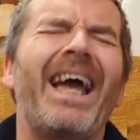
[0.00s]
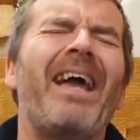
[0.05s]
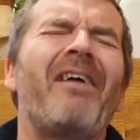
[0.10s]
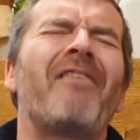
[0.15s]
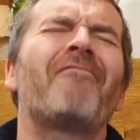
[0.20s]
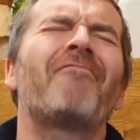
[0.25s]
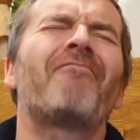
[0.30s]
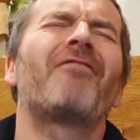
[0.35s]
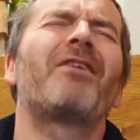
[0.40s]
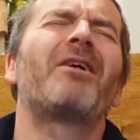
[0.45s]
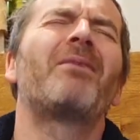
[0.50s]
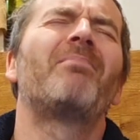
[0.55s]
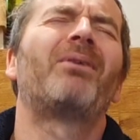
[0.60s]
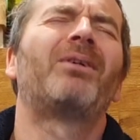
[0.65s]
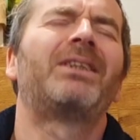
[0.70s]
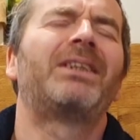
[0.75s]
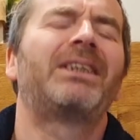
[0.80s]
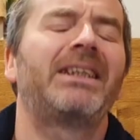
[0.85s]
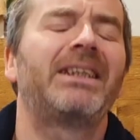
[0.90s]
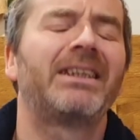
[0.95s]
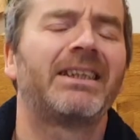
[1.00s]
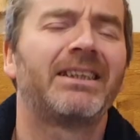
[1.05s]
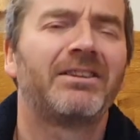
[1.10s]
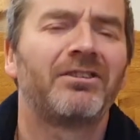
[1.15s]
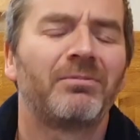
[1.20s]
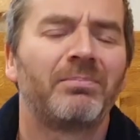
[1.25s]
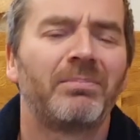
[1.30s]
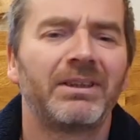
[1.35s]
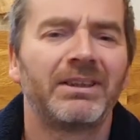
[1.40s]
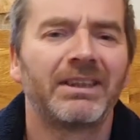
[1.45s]
everybody
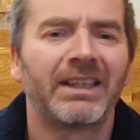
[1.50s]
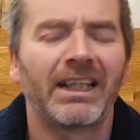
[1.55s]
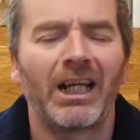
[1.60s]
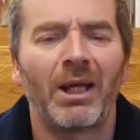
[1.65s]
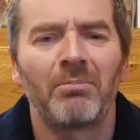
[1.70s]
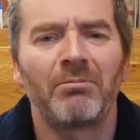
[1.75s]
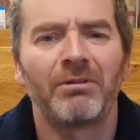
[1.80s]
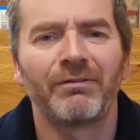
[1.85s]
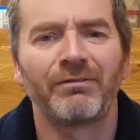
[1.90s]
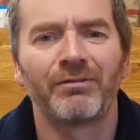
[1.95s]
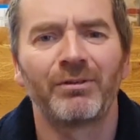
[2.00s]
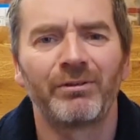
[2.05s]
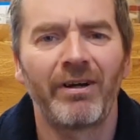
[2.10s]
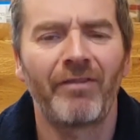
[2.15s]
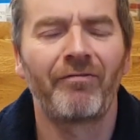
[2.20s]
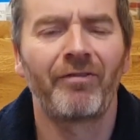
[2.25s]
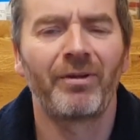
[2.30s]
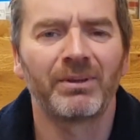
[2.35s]
has been clamoring for,